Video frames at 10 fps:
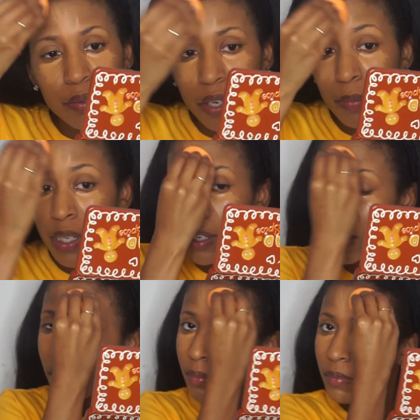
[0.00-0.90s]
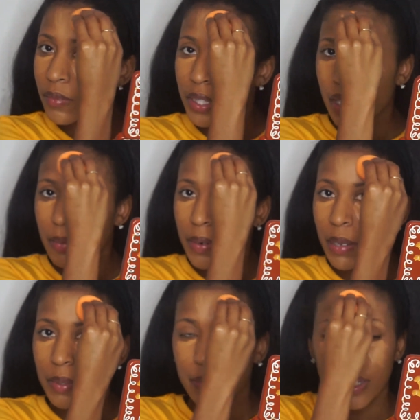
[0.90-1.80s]
no makeup without a
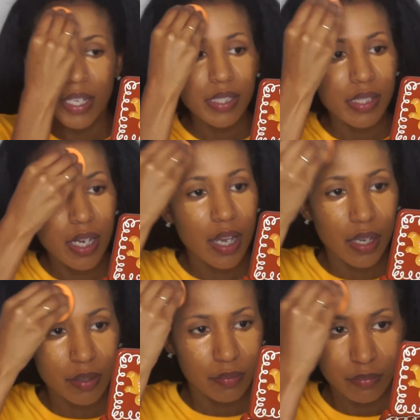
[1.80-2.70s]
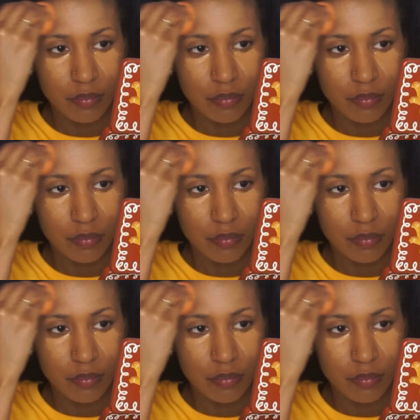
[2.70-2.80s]
problem. Like, that's not,